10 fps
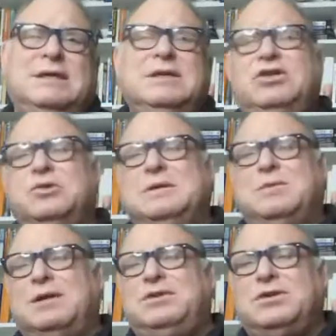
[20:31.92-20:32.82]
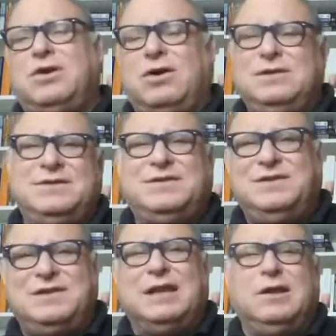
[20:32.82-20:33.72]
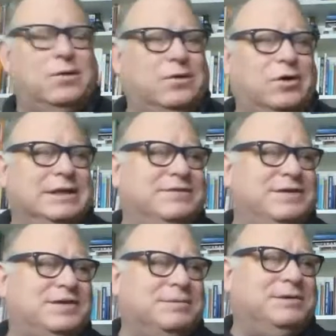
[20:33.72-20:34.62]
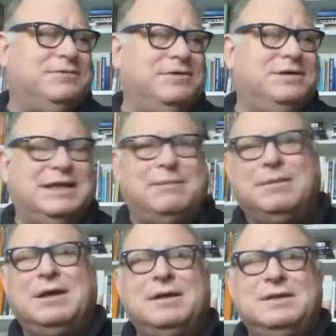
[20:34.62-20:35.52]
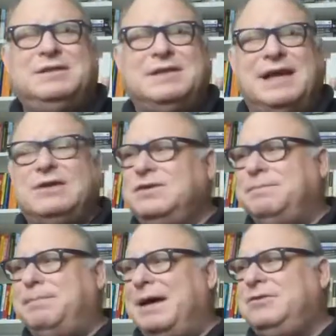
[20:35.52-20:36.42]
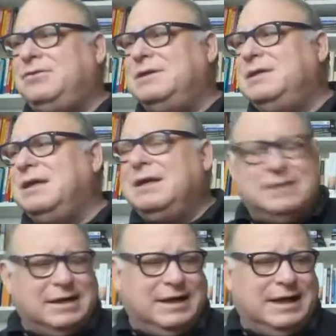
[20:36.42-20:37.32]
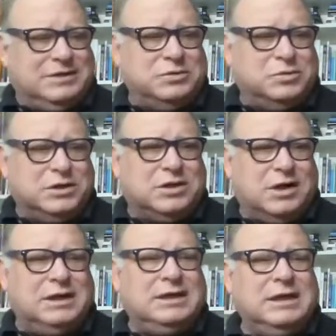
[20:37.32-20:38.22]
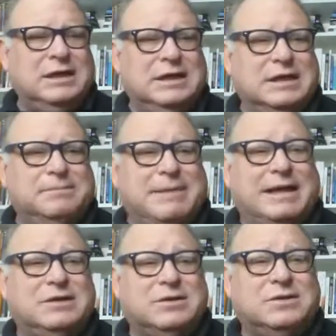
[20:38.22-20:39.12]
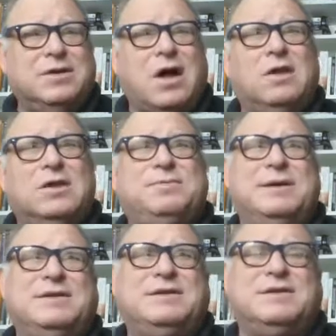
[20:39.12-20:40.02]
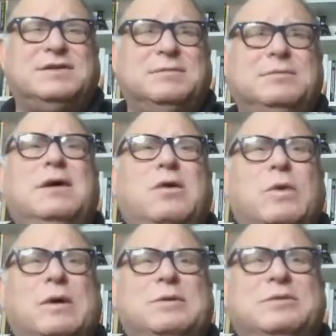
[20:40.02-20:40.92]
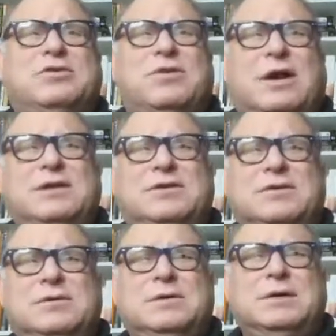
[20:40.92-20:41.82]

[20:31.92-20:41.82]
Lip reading: do we want to call this yellow or give it some different name? This is actually a boundary that I had to work on in medical knowledge-based system when we were trying to